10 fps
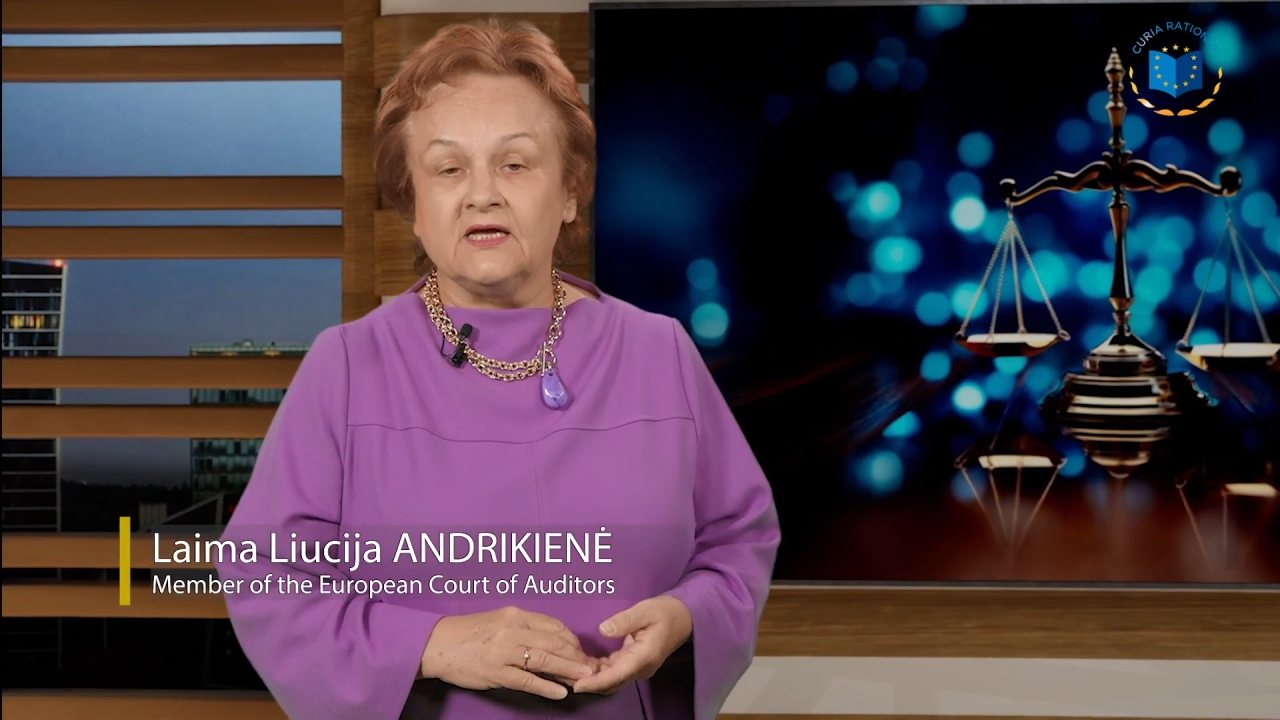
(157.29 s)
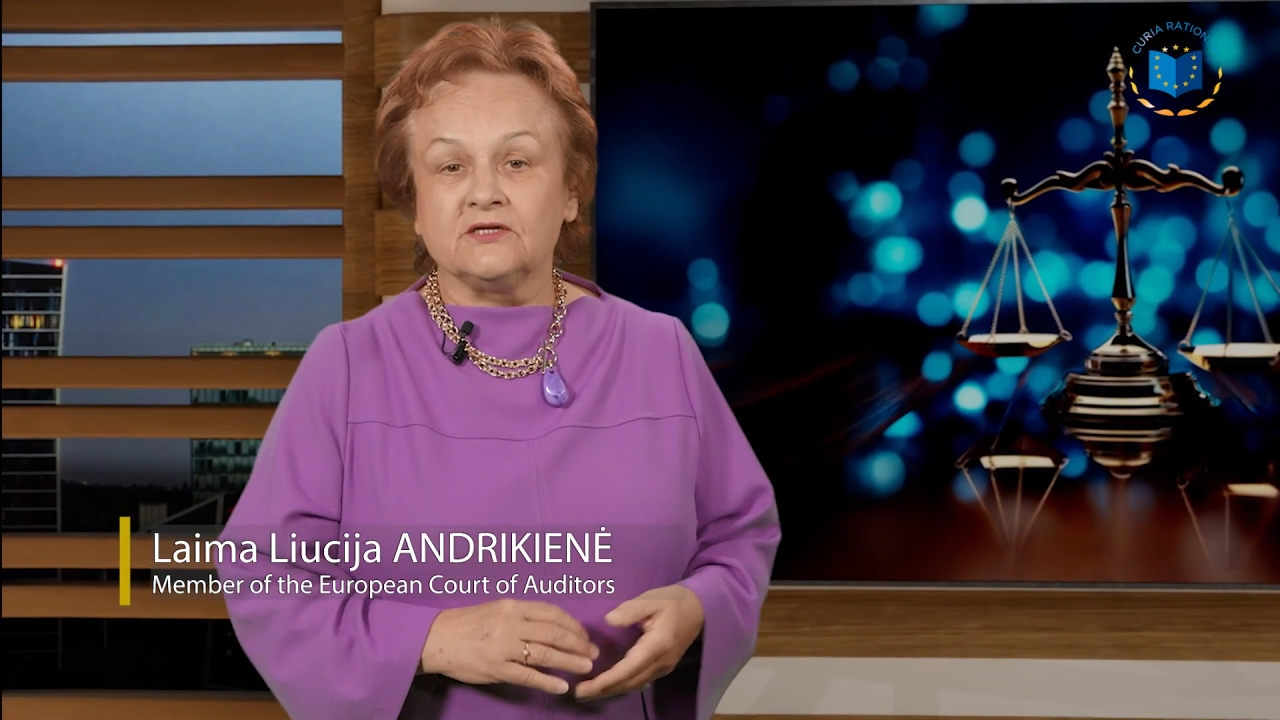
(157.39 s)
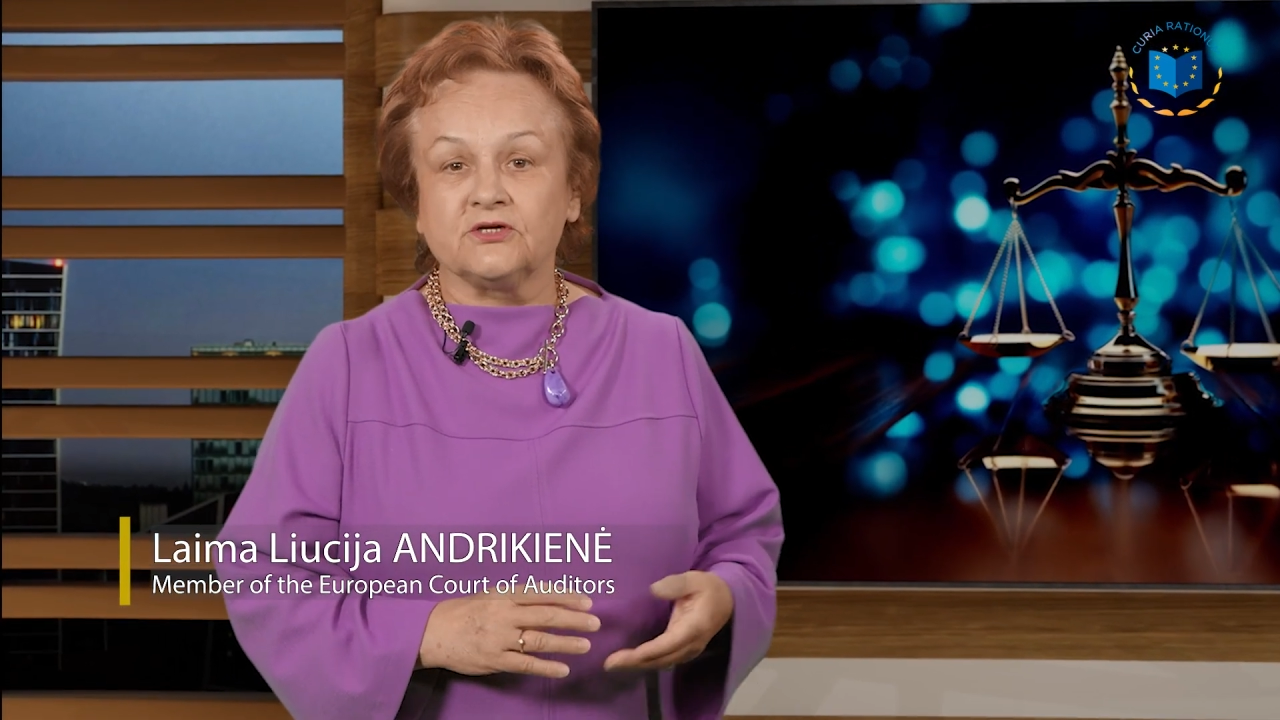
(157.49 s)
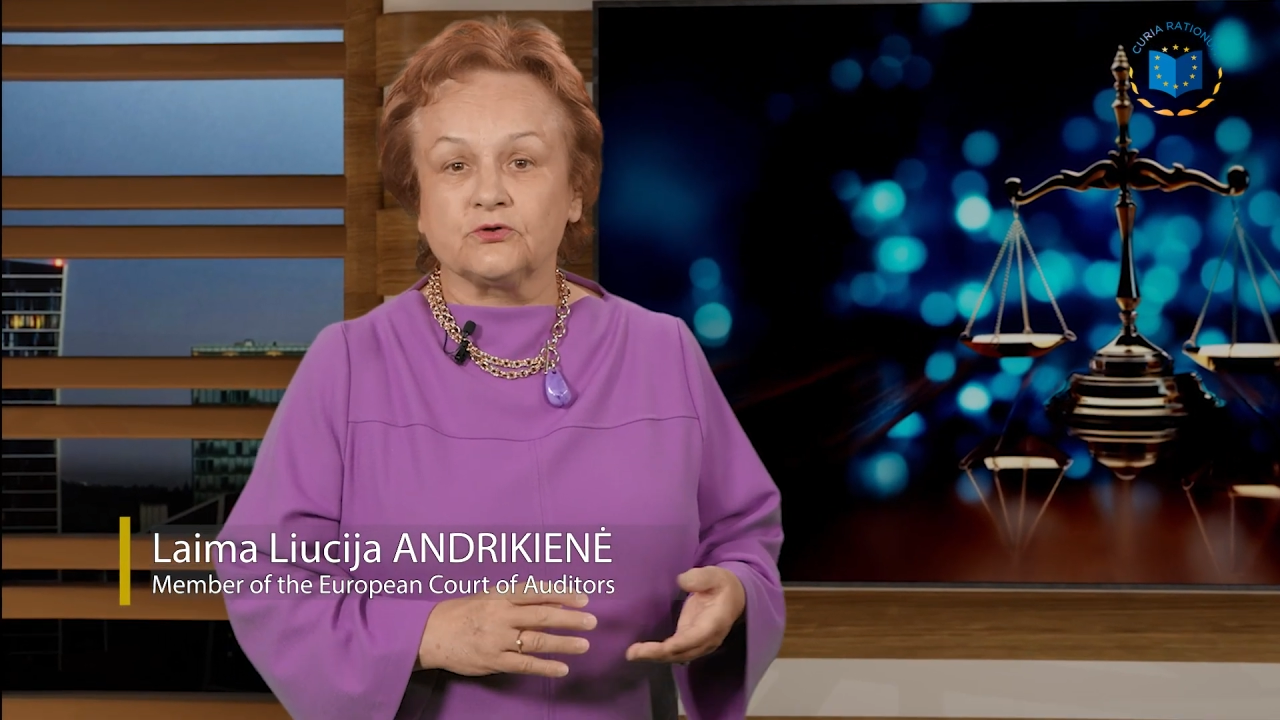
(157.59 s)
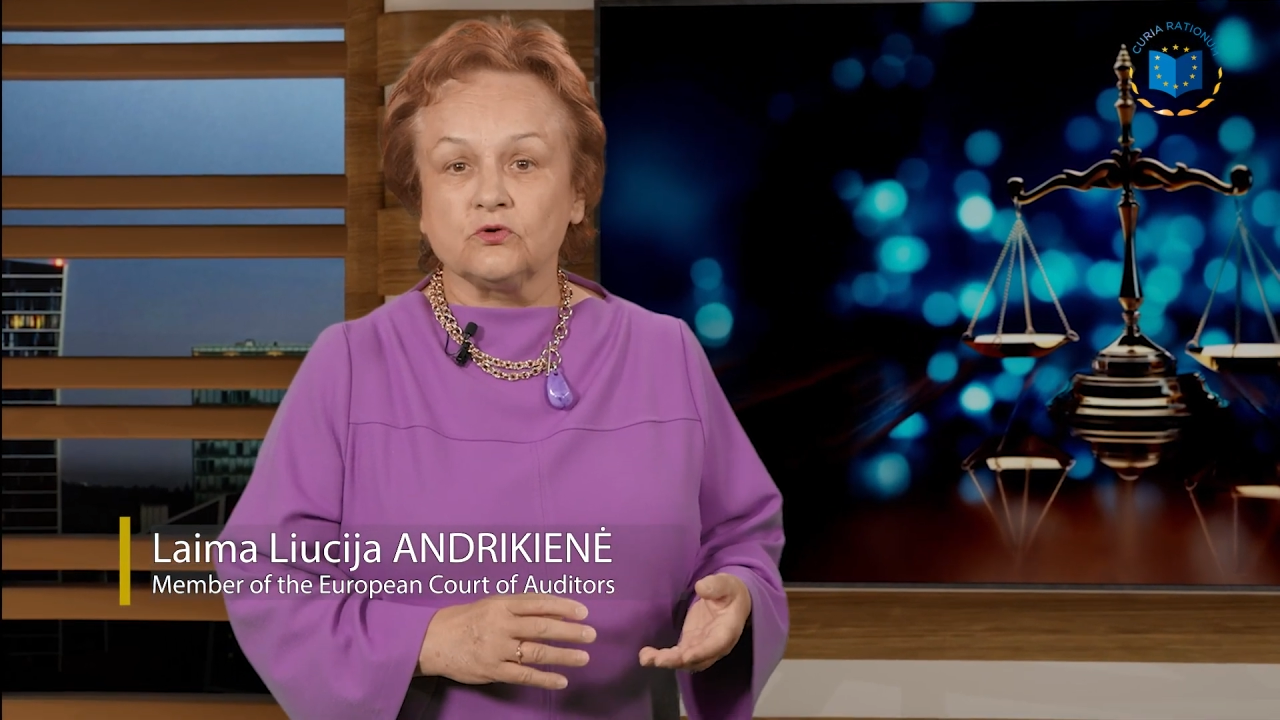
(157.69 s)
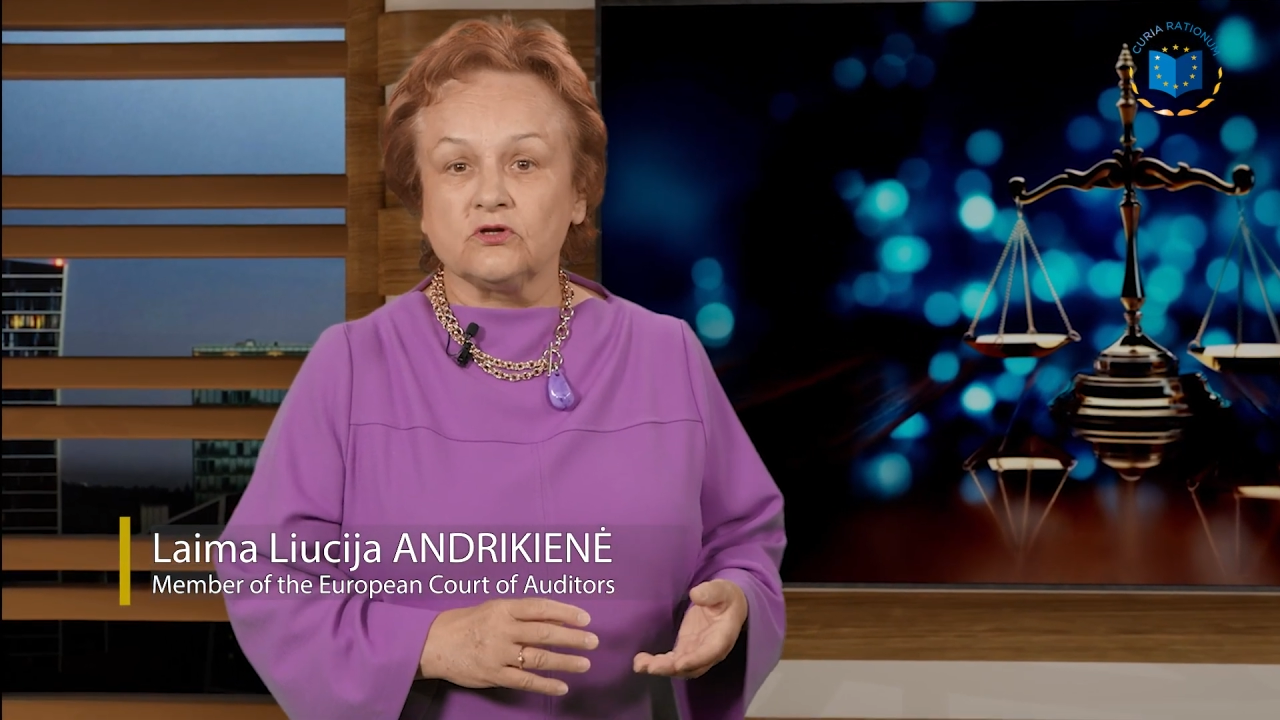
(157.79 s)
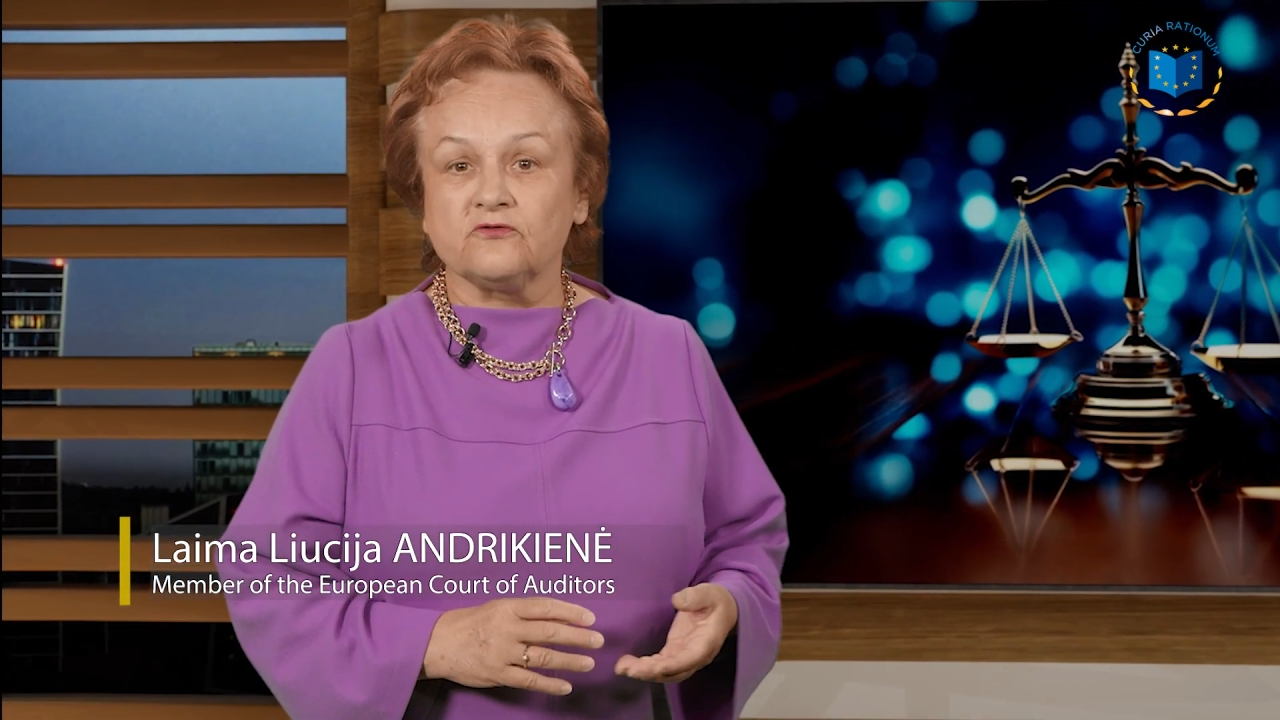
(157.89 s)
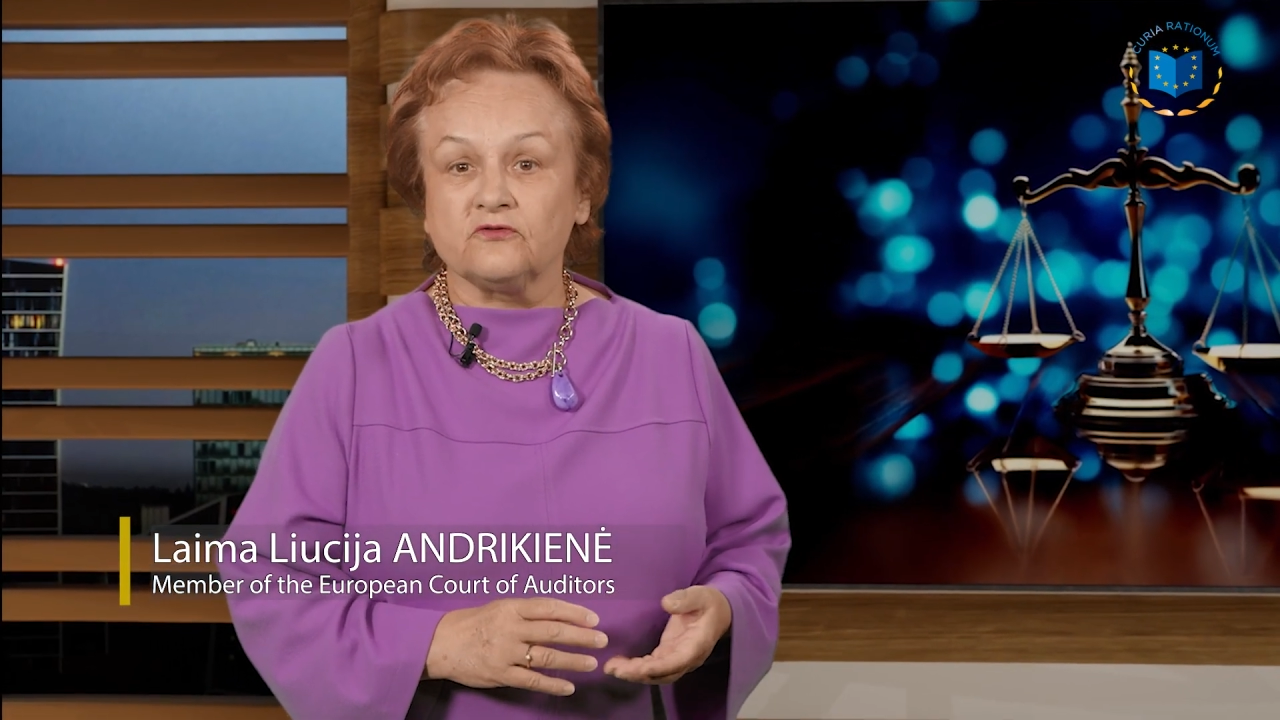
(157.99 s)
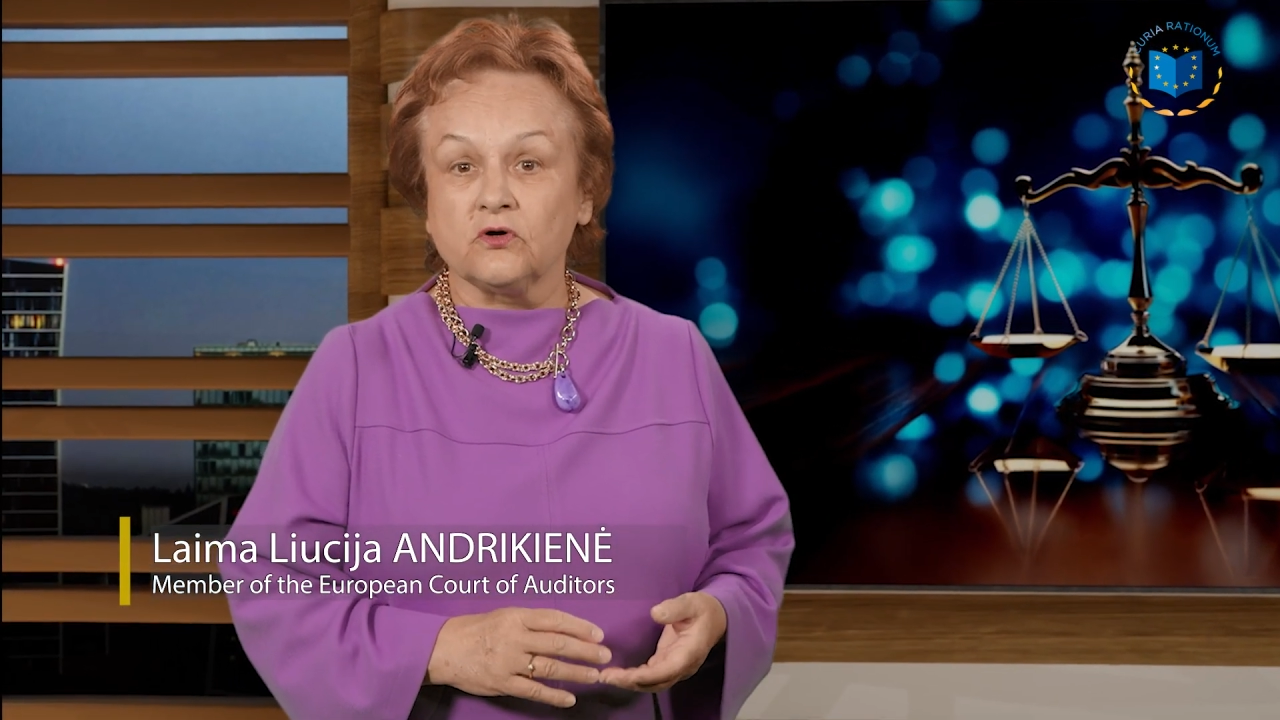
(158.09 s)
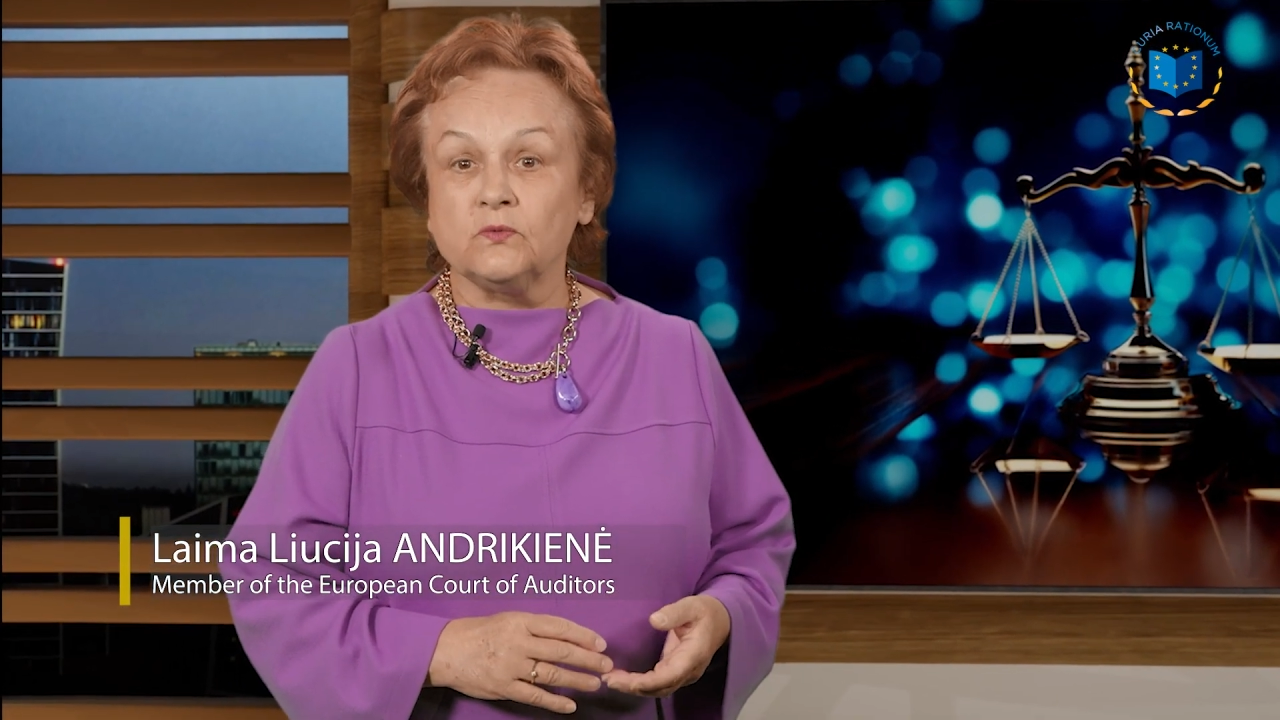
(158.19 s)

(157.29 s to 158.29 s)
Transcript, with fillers: the rule of law